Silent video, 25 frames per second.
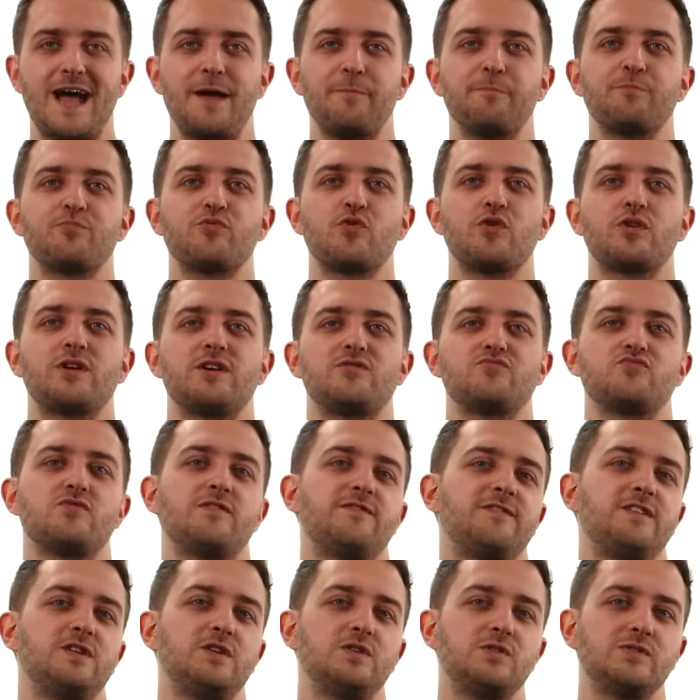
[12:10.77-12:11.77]
and product
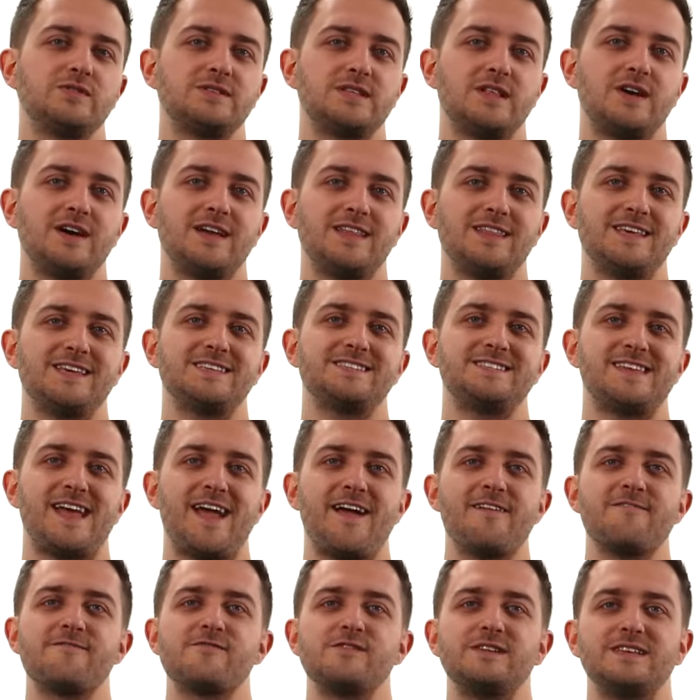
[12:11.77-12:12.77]
reviews like this
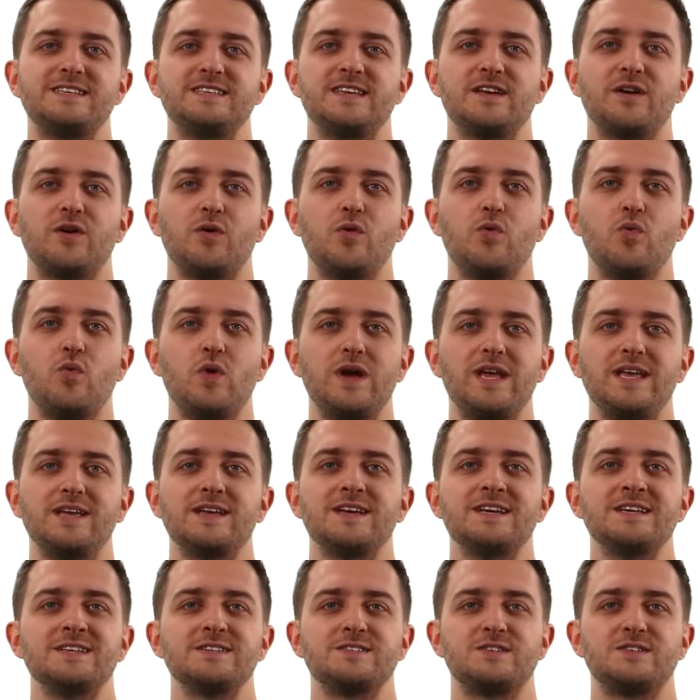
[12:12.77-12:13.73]
every single week.